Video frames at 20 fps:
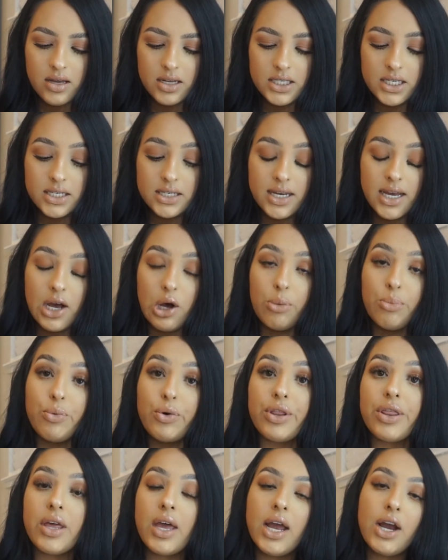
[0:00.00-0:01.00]
Does it help
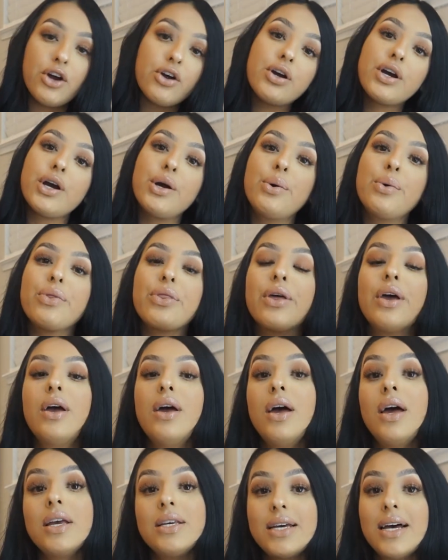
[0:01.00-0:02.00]
with hair growth?
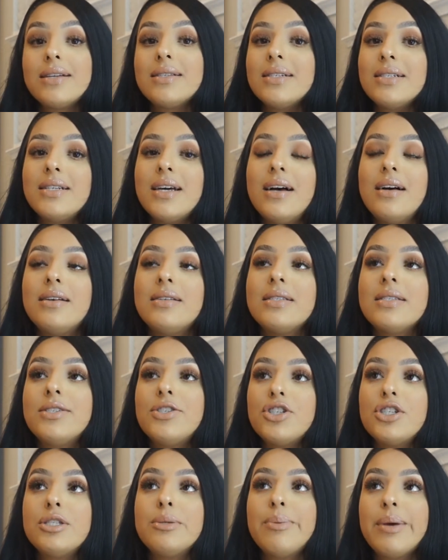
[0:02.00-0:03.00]
Yes, it does.
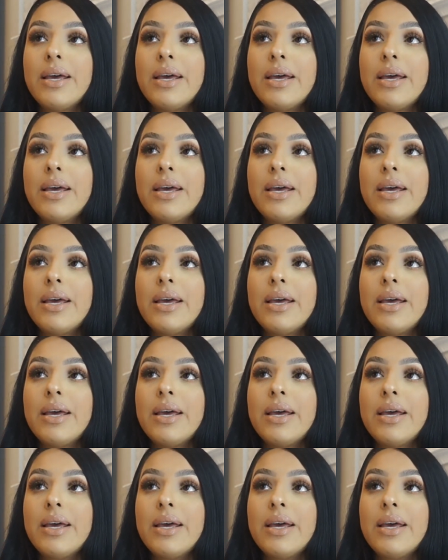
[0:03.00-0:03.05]
Just